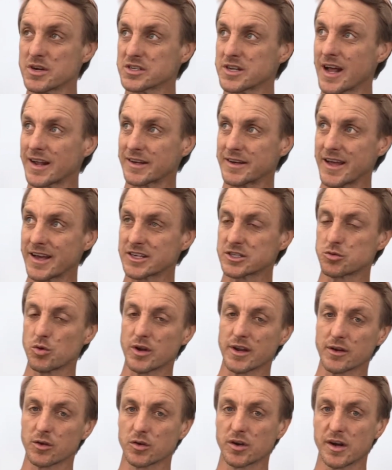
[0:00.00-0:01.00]
like next to
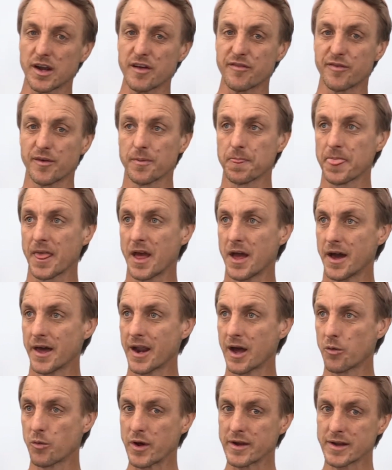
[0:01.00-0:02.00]
a little cliff, and
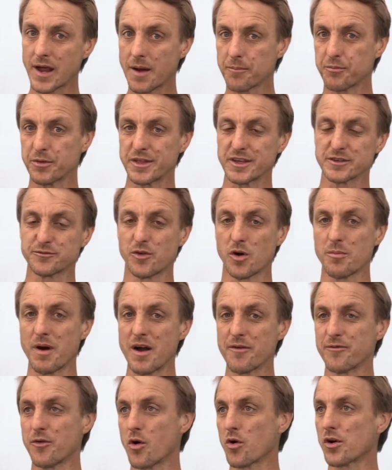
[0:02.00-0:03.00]
I went up with this
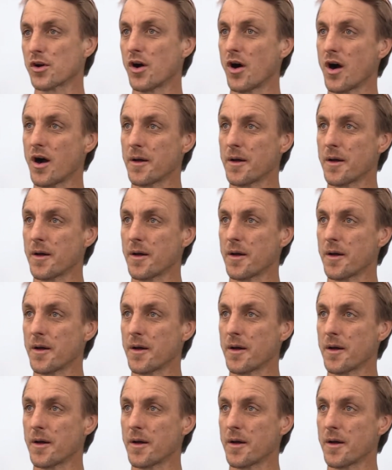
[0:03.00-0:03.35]
4x4 car